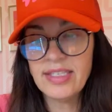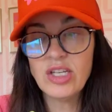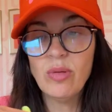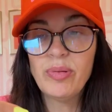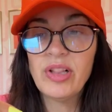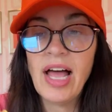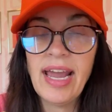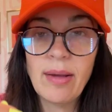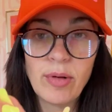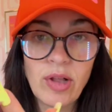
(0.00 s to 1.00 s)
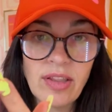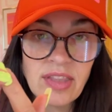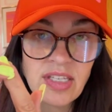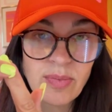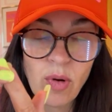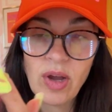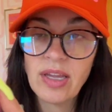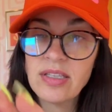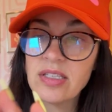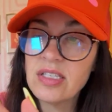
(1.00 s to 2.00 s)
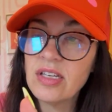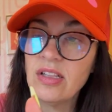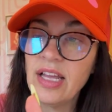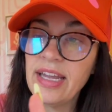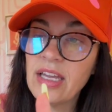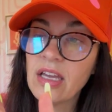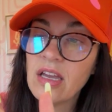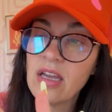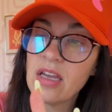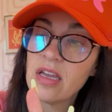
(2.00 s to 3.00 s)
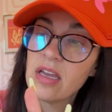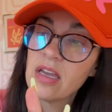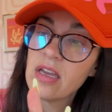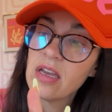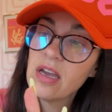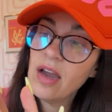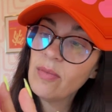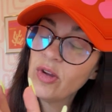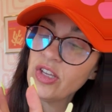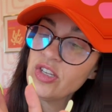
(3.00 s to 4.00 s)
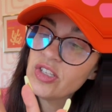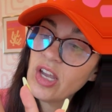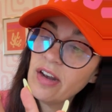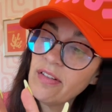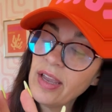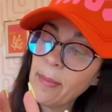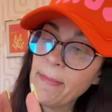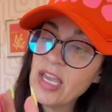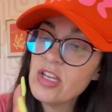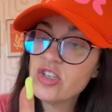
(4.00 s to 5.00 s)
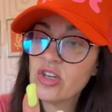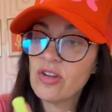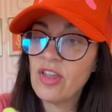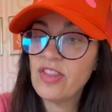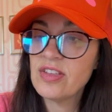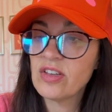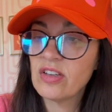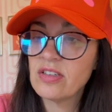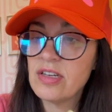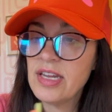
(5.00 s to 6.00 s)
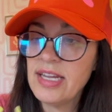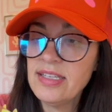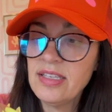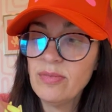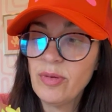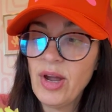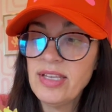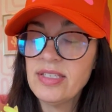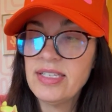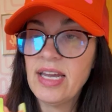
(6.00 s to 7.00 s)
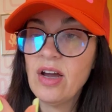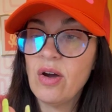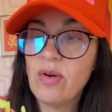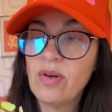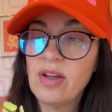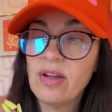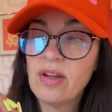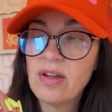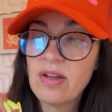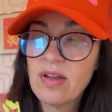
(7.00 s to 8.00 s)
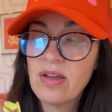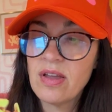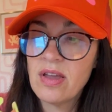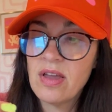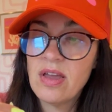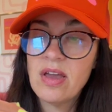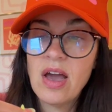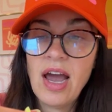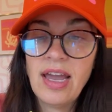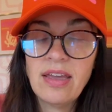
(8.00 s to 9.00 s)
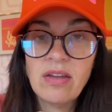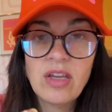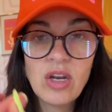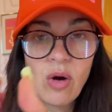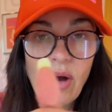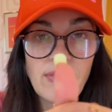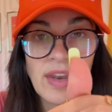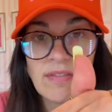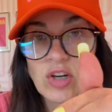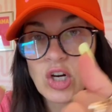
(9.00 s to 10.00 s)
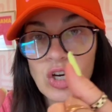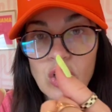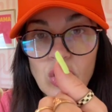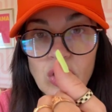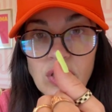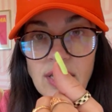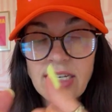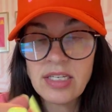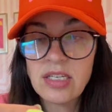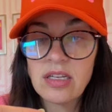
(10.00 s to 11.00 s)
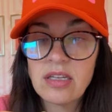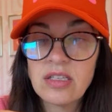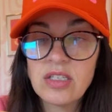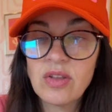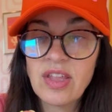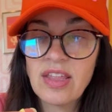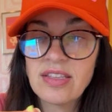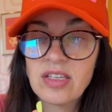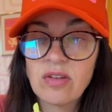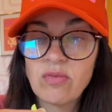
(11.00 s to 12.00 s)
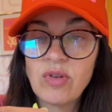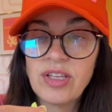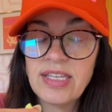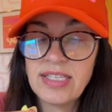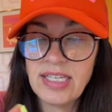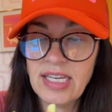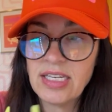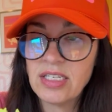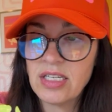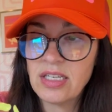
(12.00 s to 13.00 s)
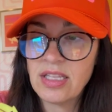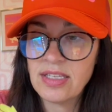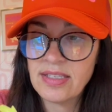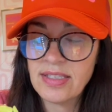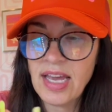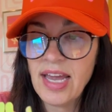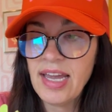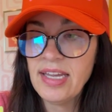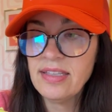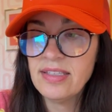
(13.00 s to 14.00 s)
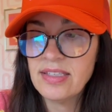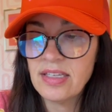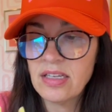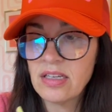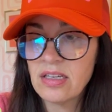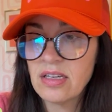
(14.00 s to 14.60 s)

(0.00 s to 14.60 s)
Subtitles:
it's still pliable at this point. It's still like, I'm really just kind of like making sure that these are nice and pressed down. And that I've curled it so that it's really sticking to the sides.